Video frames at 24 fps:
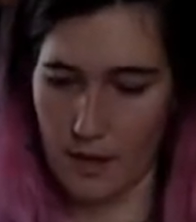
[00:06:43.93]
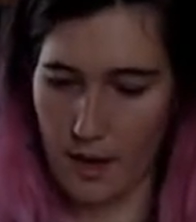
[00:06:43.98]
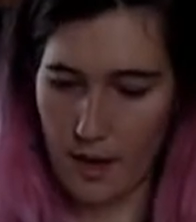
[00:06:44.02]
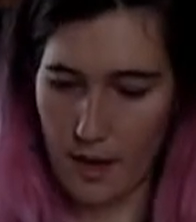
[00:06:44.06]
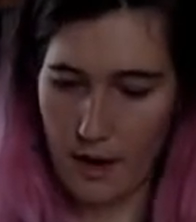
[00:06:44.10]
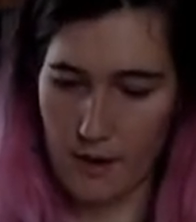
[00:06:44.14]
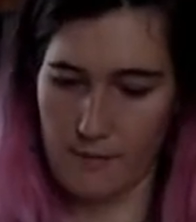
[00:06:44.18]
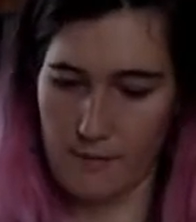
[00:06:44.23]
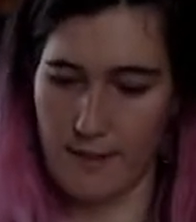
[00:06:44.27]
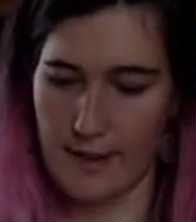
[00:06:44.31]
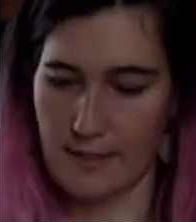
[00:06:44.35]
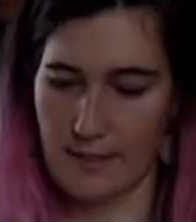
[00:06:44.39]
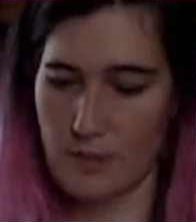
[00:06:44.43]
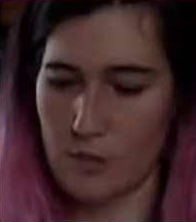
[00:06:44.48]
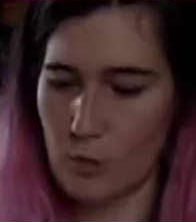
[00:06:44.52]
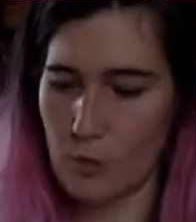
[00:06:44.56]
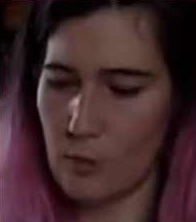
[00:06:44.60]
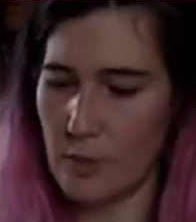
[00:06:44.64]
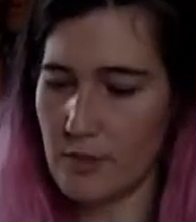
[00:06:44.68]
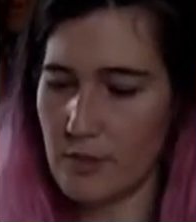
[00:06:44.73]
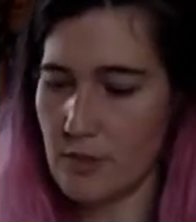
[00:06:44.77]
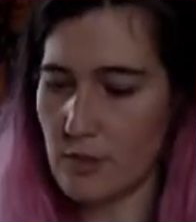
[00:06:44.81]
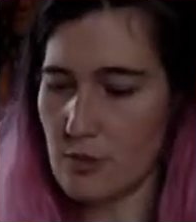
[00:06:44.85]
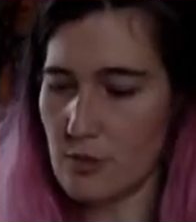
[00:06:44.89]
All right, so
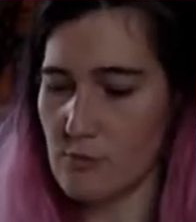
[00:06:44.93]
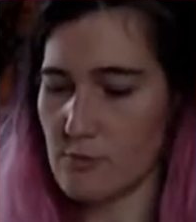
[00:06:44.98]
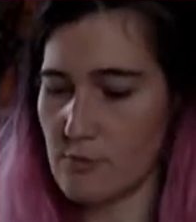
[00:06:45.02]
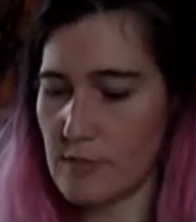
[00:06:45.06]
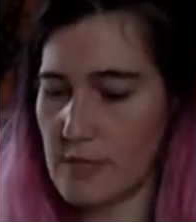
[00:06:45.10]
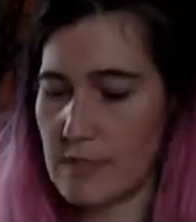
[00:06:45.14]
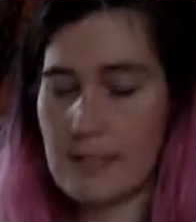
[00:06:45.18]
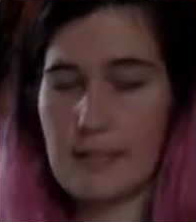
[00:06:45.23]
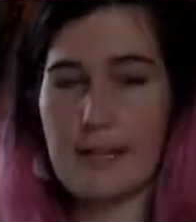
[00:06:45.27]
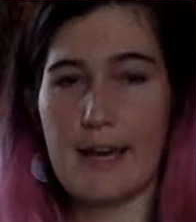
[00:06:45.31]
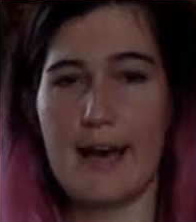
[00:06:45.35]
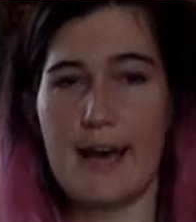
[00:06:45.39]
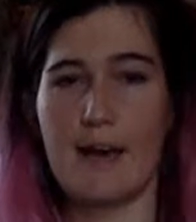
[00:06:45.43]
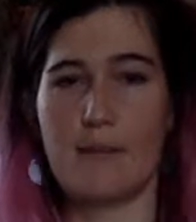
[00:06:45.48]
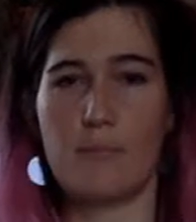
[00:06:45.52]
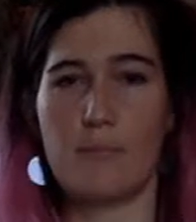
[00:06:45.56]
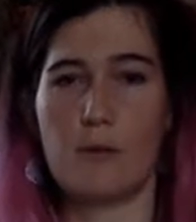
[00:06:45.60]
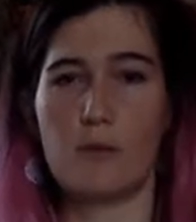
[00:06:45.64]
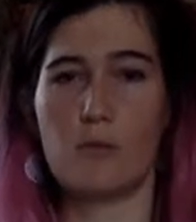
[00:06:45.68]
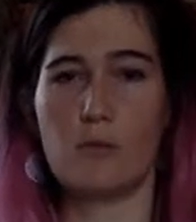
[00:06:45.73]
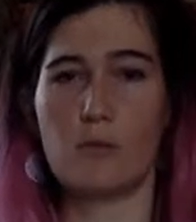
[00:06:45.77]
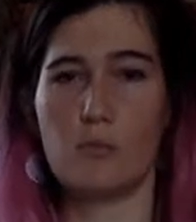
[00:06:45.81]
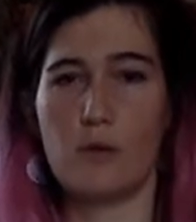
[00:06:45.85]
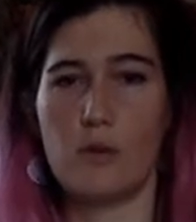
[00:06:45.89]
once you're really
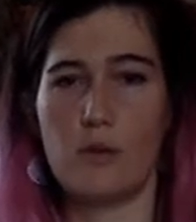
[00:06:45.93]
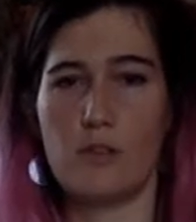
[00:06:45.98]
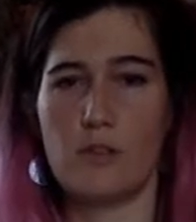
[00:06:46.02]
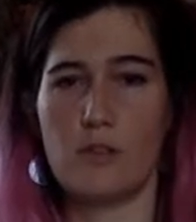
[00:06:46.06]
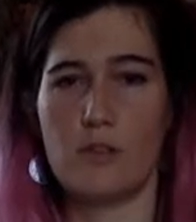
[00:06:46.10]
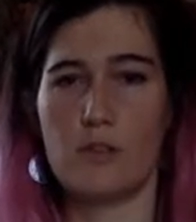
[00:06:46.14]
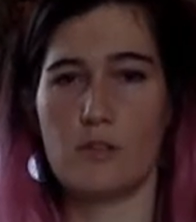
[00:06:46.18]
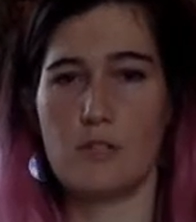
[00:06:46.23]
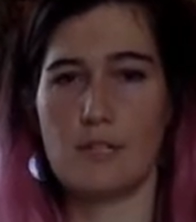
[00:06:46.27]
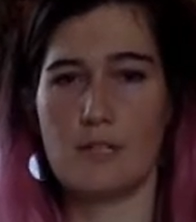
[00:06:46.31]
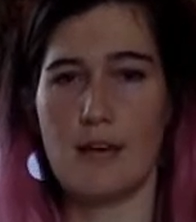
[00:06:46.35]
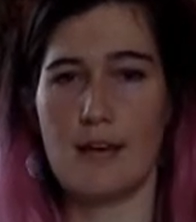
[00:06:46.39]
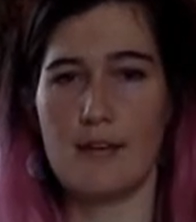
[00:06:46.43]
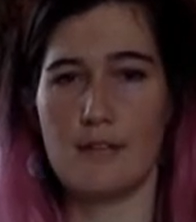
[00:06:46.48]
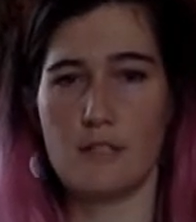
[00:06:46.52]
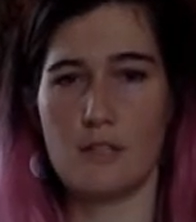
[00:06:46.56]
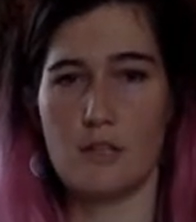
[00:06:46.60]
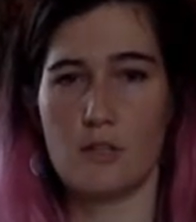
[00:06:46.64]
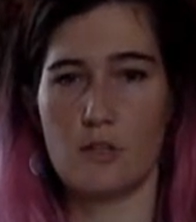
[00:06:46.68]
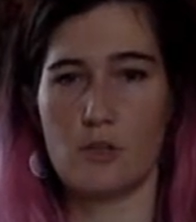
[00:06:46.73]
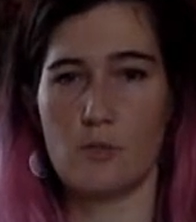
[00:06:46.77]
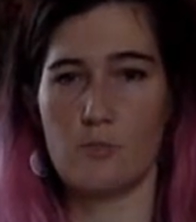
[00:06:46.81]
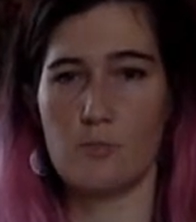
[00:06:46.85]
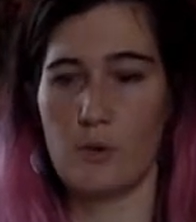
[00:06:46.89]
happy with your designs
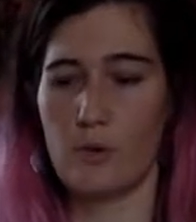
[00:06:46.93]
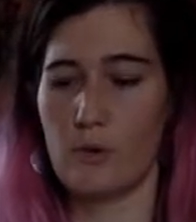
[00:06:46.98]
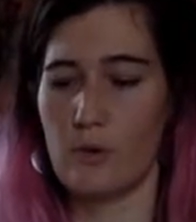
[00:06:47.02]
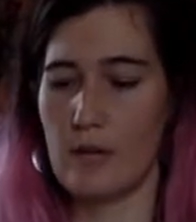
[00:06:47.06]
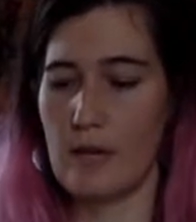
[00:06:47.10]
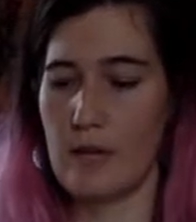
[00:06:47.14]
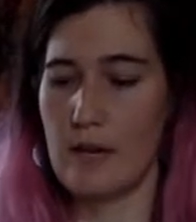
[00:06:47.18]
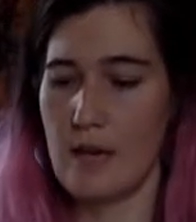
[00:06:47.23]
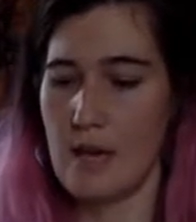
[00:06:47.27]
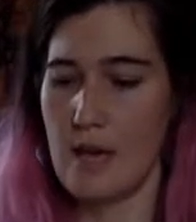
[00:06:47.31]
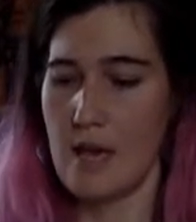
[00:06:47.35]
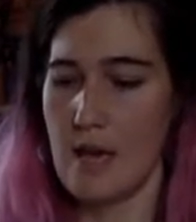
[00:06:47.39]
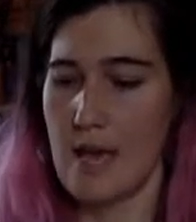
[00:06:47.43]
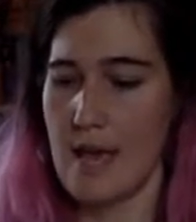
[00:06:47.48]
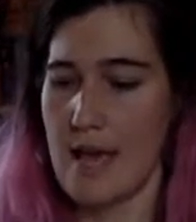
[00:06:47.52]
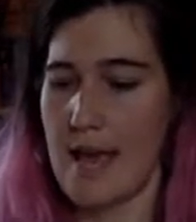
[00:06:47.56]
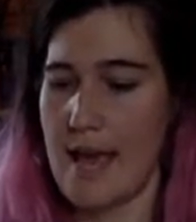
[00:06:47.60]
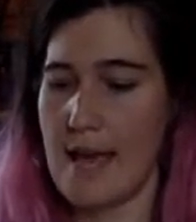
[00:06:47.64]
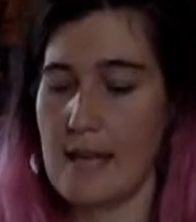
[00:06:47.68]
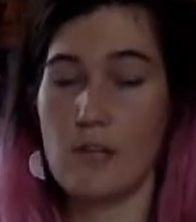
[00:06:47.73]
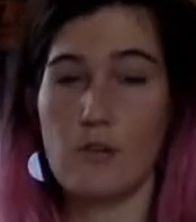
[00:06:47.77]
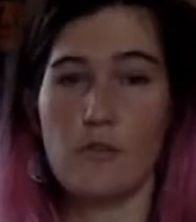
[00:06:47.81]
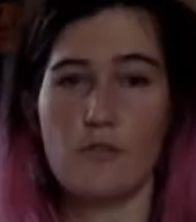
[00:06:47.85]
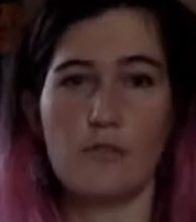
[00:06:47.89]
on your buoy
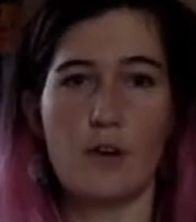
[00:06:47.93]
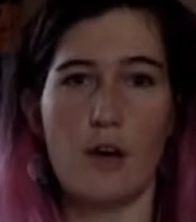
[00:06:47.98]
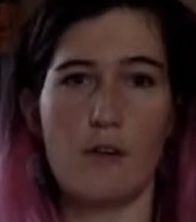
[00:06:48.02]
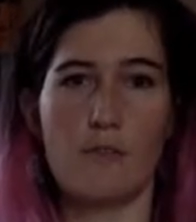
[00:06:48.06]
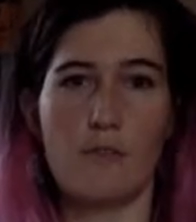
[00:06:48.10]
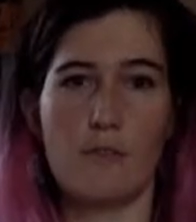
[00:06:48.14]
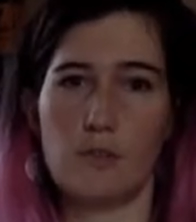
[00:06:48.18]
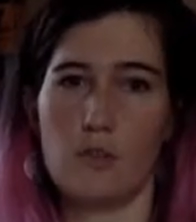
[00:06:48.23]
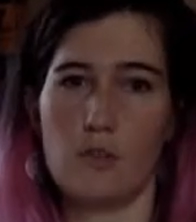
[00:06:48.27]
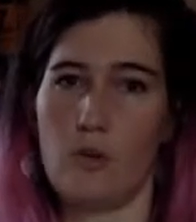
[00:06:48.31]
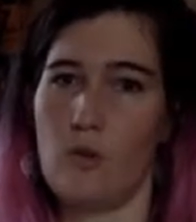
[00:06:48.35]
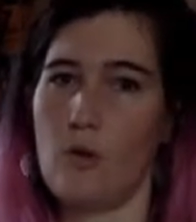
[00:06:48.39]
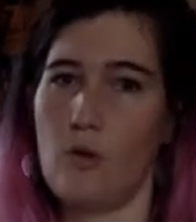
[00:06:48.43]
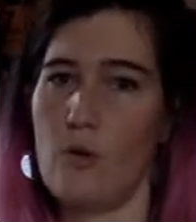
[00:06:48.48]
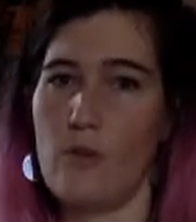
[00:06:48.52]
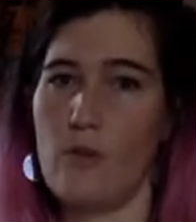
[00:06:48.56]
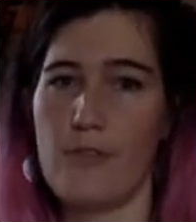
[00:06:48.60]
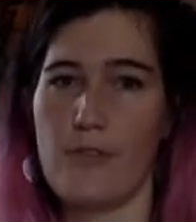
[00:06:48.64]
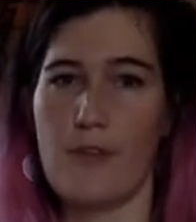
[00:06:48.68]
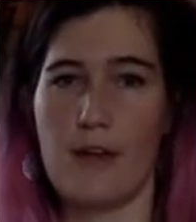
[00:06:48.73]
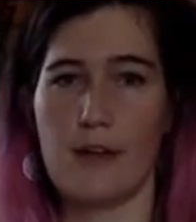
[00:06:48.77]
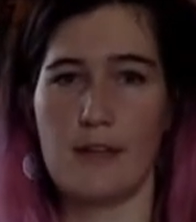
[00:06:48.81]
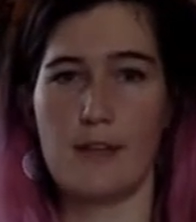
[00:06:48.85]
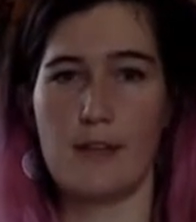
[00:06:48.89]
and you've covered the whole
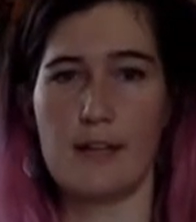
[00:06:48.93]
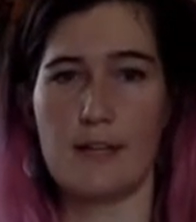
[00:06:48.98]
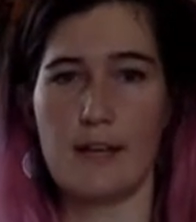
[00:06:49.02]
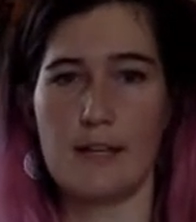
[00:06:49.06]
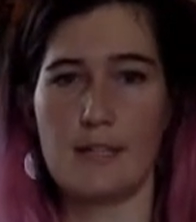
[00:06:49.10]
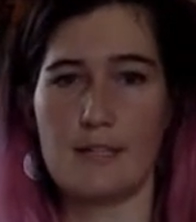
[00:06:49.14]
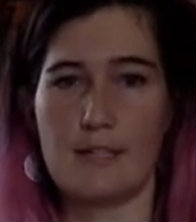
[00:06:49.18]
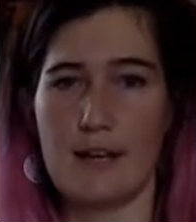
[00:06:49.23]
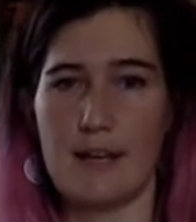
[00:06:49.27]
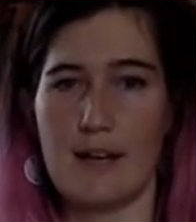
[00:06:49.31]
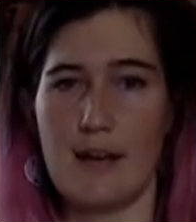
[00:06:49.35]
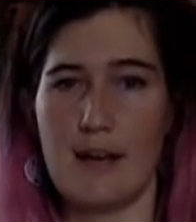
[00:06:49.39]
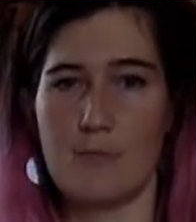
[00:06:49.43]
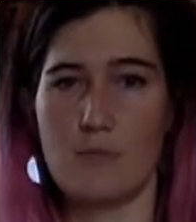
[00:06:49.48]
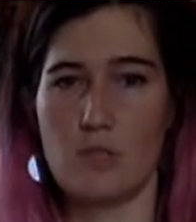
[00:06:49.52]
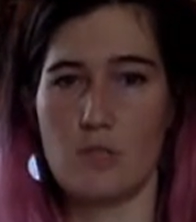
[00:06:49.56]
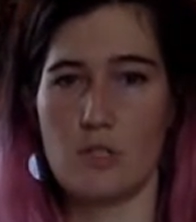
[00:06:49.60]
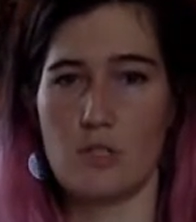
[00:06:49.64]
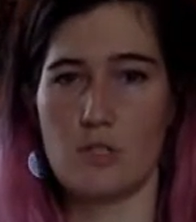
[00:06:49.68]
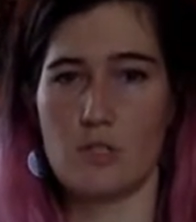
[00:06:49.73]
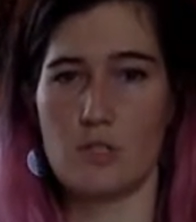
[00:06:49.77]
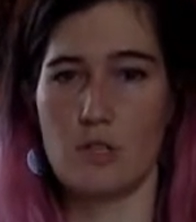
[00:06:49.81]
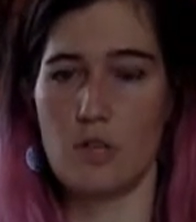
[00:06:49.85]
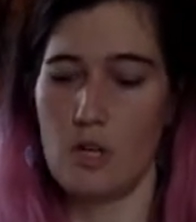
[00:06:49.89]
thing, like I said, I'm
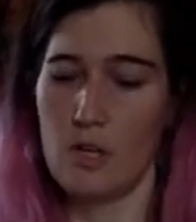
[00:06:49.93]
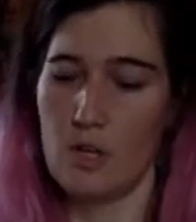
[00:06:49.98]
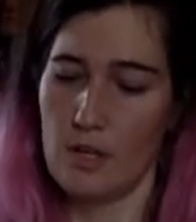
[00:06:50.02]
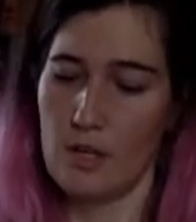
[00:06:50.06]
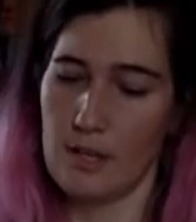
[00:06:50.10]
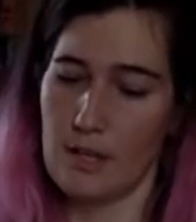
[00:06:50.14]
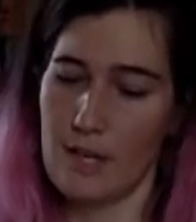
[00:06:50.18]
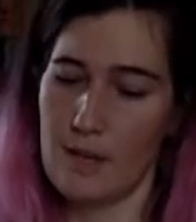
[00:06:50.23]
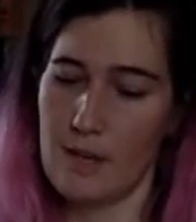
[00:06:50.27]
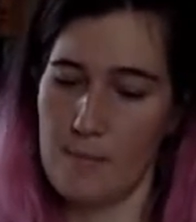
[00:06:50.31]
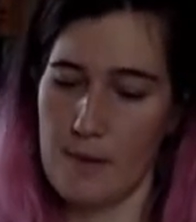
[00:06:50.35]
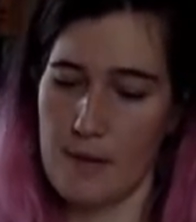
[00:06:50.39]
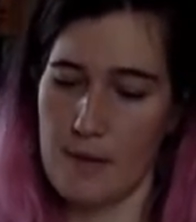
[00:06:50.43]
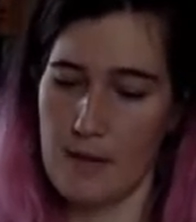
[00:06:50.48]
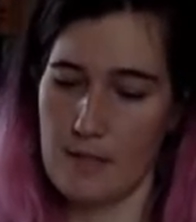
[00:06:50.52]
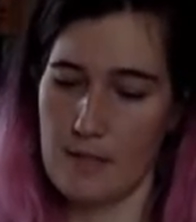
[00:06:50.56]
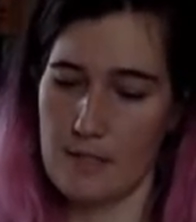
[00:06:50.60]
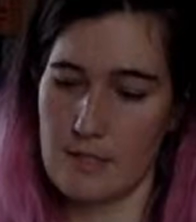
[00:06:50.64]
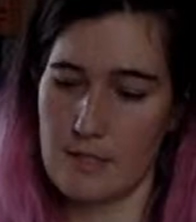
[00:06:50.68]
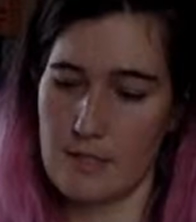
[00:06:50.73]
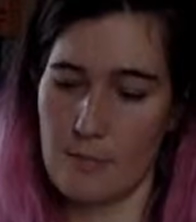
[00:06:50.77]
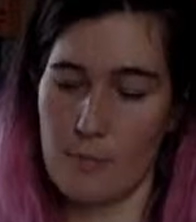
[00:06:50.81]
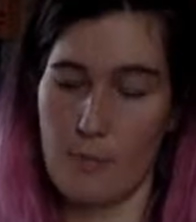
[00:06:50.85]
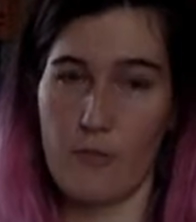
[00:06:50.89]
just keeping it
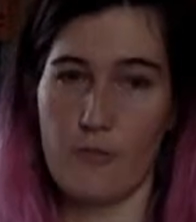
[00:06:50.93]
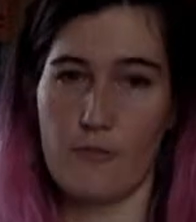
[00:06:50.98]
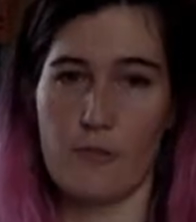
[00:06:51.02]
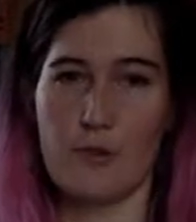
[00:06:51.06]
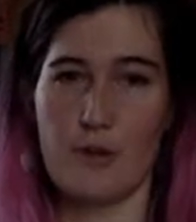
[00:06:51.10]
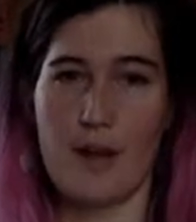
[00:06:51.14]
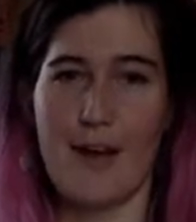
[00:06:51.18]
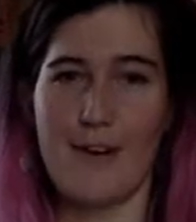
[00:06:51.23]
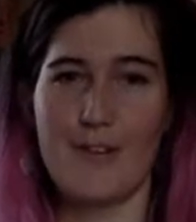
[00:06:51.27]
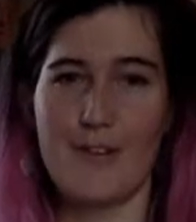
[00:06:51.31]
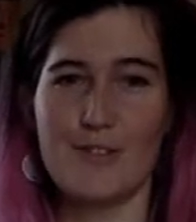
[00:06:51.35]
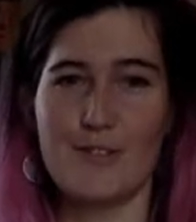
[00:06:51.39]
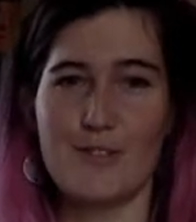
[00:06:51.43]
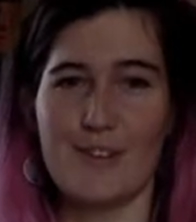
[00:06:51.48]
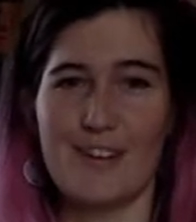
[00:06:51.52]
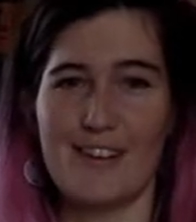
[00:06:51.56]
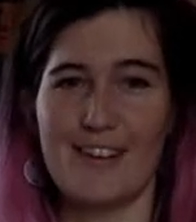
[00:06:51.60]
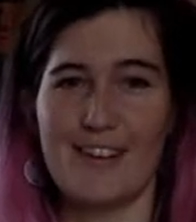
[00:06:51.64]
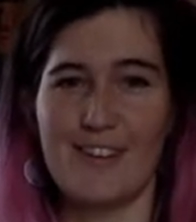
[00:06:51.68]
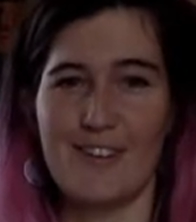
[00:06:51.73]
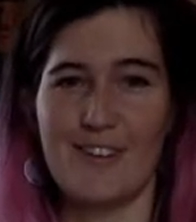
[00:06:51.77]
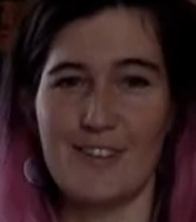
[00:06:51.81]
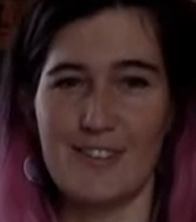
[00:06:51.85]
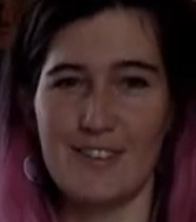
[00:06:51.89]
simple for now so I
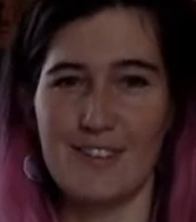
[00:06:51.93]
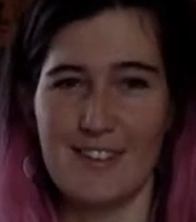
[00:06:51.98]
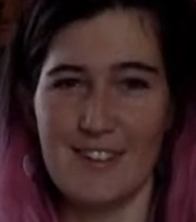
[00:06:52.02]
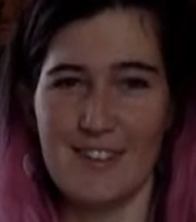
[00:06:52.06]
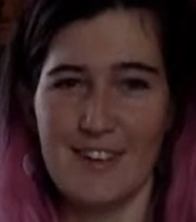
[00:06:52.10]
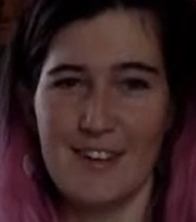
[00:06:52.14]
don't